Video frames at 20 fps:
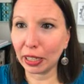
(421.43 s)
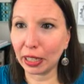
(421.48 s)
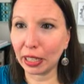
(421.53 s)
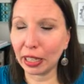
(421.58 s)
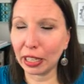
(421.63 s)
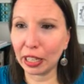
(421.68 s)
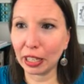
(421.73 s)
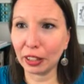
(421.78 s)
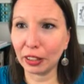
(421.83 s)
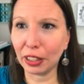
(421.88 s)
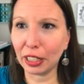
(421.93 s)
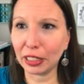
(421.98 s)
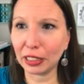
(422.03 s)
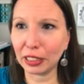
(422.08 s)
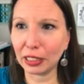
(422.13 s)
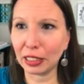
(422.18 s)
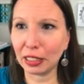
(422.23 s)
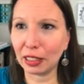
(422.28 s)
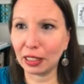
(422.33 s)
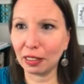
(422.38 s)
get here.
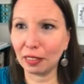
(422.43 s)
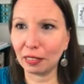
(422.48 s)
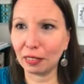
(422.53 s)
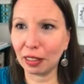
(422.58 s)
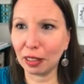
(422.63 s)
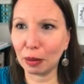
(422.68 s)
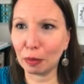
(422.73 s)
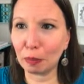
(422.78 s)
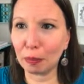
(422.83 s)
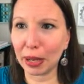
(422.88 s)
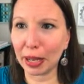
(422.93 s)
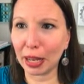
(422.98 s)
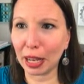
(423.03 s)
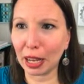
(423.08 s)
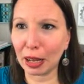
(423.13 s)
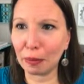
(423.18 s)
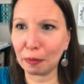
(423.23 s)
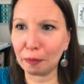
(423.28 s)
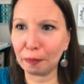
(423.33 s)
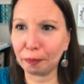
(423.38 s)
This my
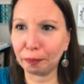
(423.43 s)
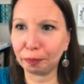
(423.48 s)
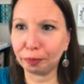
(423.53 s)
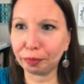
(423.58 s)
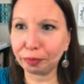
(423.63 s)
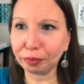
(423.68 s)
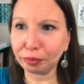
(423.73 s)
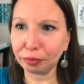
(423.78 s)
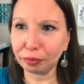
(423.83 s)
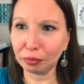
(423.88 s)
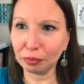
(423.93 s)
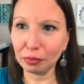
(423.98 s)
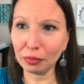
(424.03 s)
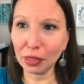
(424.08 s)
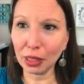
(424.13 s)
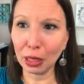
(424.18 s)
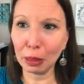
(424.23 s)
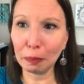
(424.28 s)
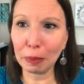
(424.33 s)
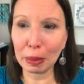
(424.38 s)
um
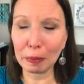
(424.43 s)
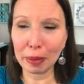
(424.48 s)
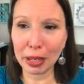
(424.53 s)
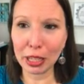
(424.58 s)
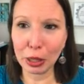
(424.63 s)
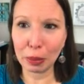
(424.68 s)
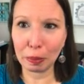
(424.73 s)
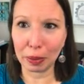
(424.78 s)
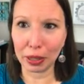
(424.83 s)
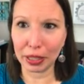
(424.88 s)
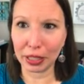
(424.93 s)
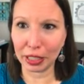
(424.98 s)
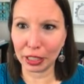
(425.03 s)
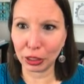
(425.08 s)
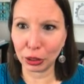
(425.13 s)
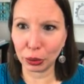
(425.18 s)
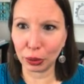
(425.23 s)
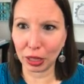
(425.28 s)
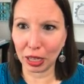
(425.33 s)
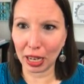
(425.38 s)
my menu button
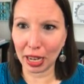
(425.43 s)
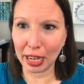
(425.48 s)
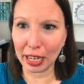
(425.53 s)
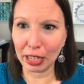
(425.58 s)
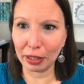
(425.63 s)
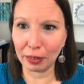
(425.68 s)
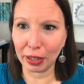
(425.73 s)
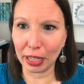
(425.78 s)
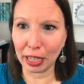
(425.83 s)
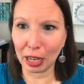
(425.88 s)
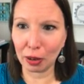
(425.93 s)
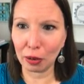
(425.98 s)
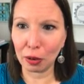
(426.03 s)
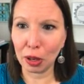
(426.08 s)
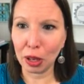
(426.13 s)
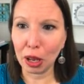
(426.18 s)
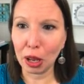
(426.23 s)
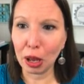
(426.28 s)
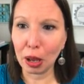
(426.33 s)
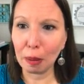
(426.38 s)
is sort of hiding right now,
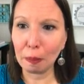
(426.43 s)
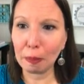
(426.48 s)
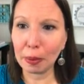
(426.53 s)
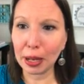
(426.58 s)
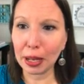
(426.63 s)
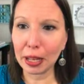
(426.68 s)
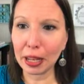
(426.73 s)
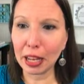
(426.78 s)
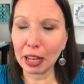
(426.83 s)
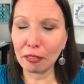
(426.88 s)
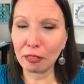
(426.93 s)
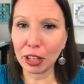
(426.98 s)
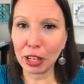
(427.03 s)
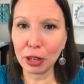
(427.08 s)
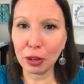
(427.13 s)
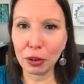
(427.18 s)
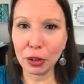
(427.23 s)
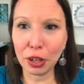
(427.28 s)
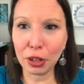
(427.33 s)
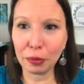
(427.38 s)
but if they
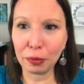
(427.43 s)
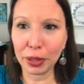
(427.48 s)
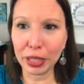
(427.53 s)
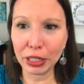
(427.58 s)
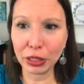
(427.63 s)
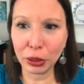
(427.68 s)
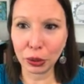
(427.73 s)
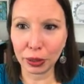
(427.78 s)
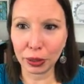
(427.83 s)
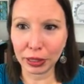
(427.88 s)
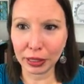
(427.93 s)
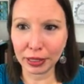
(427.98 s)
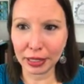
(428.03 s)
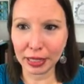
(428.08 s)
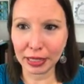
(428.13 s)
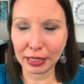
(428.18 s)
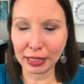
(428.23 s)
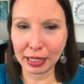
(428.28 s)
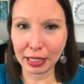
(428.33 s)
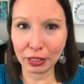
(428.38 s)
go to the
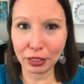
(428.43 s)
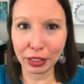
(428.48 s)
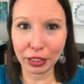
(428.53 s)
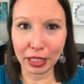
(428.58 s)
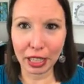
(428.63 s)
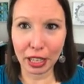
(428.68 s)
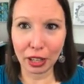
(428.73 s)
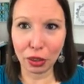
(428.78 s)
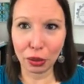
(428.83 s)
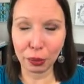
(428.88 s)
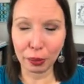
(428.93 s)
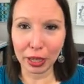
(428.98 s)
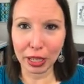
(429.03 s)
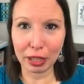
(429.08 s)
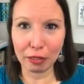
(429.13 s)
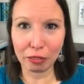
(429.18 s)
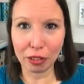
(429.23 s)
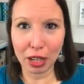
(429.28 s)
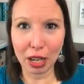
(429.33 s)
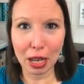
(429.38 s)
resources, they'll see three different